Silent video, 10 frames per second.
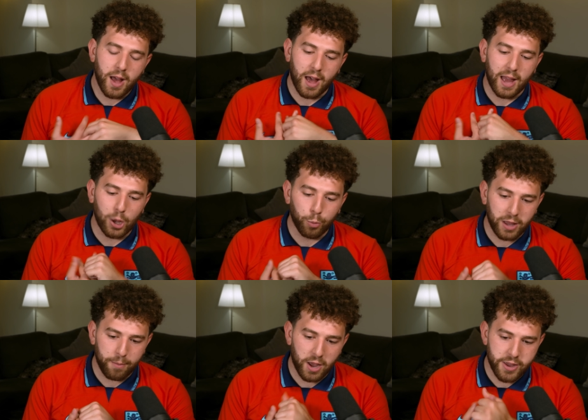Uh, he'll
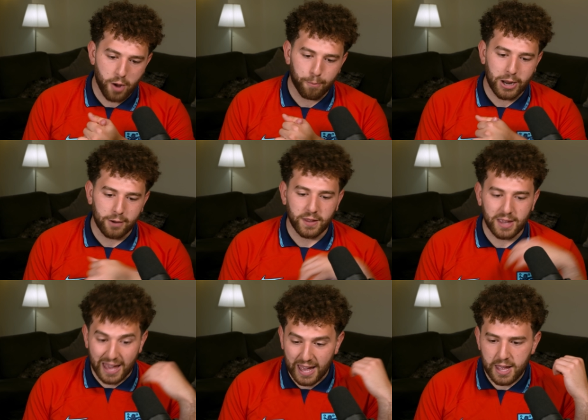be my young player of the
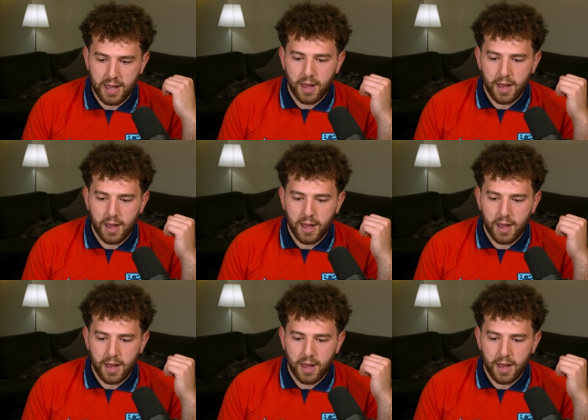year.